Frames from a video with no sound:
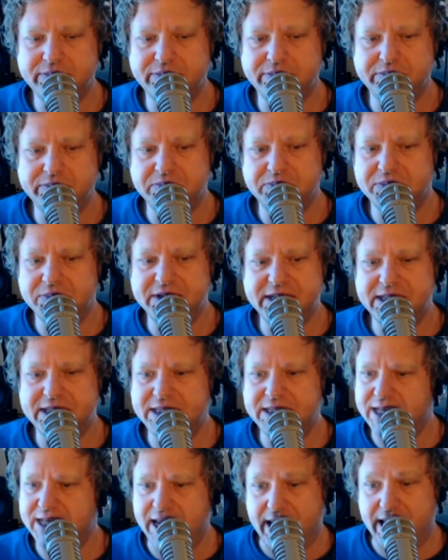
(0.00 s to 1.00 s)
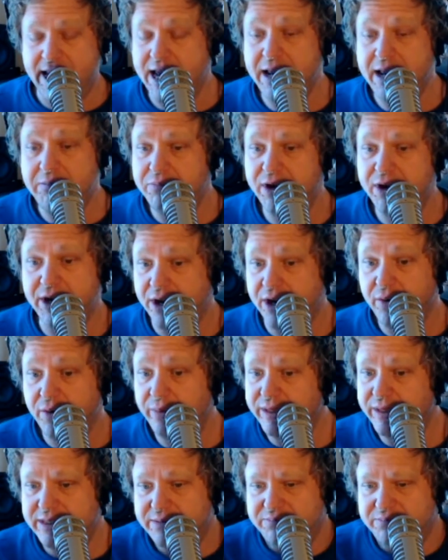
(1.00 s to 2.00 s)
see it,
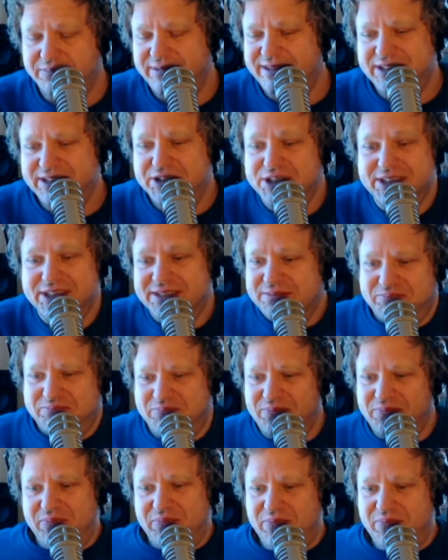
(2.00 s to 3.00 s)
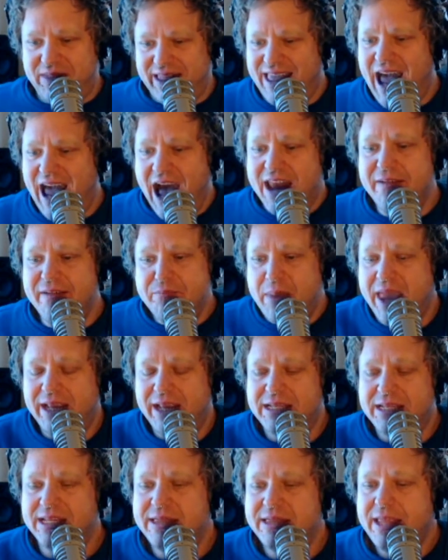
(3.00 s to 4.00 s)
it's just kind of baked in
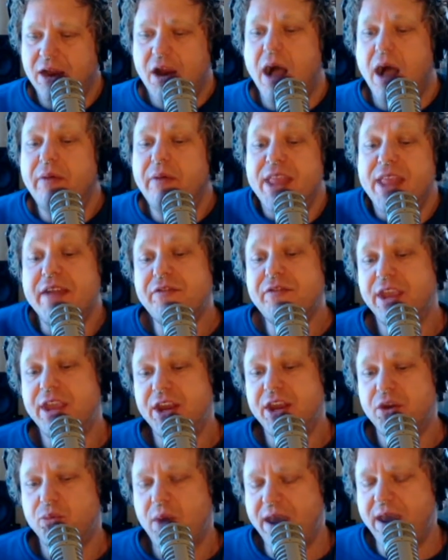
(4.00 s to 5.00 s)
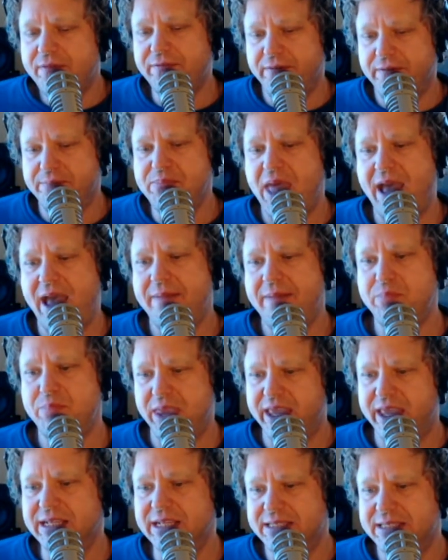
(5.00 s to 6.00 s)
there. I'll never get away from that
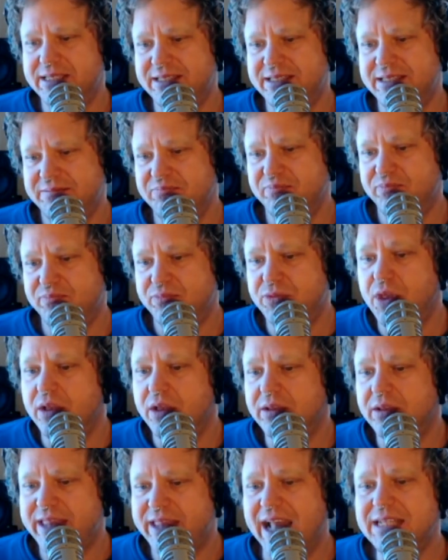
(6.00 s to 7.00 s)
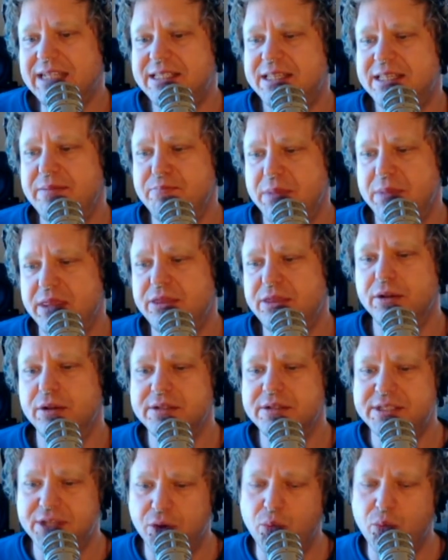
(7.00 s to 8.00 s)
because that's the mythos
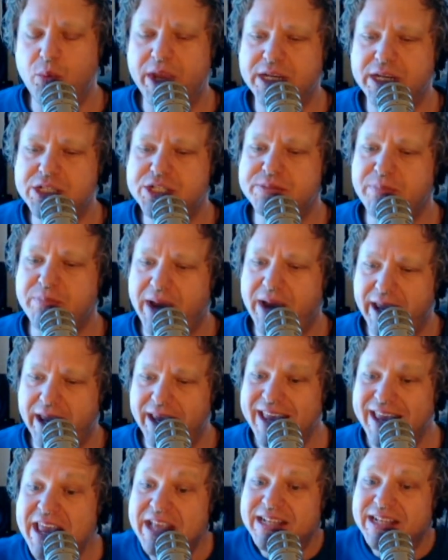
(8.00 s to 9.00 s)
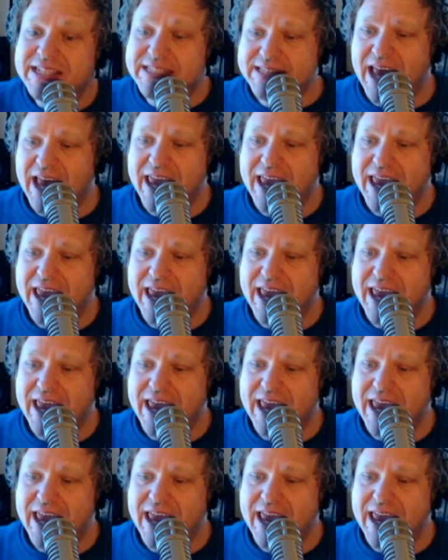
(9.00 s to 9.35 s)
in which my psyche